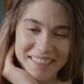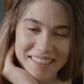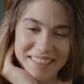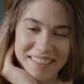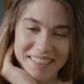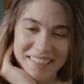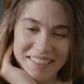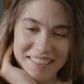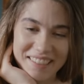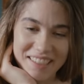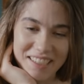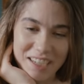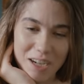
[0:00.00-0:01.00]
of I need
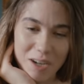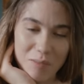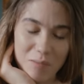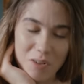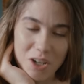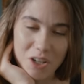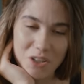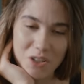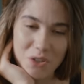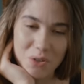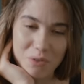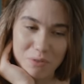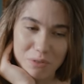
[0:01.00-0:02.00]
to connect with you on
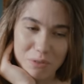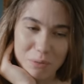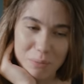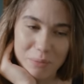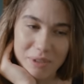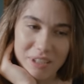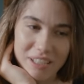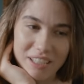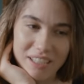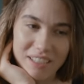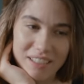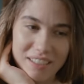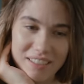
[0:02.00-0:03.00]
video first before I
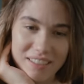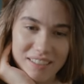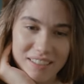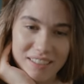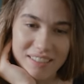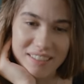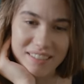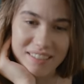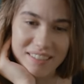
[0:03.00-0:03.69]
see you in person.